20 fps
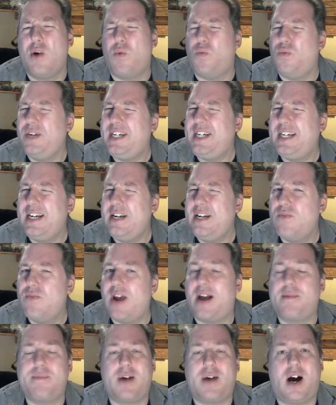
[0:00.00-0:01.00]
weekly
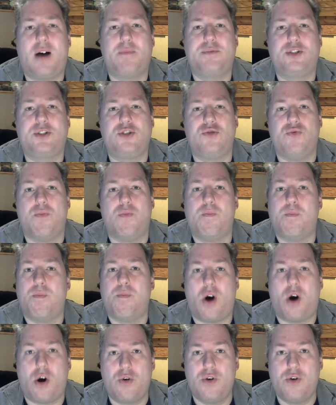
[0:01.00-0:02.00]
wrap up
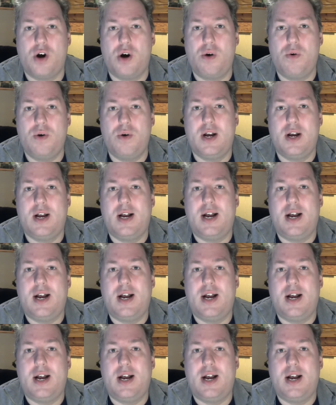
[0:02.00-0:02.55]
tomorrow